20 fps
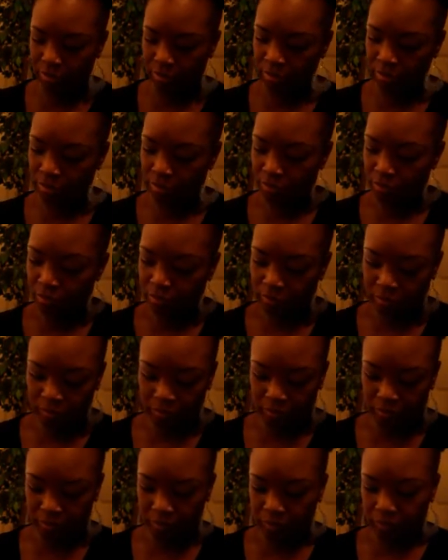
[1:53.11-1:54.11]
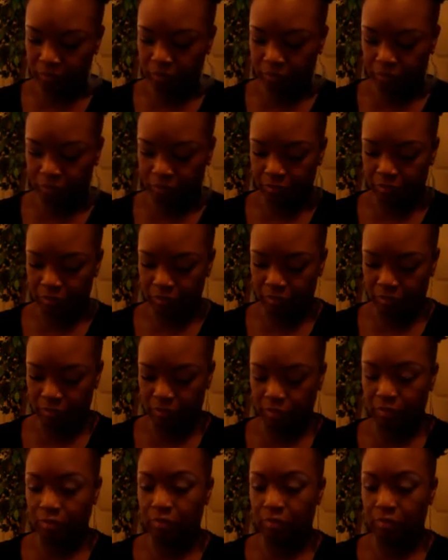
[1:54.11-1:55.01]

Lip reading: (silence)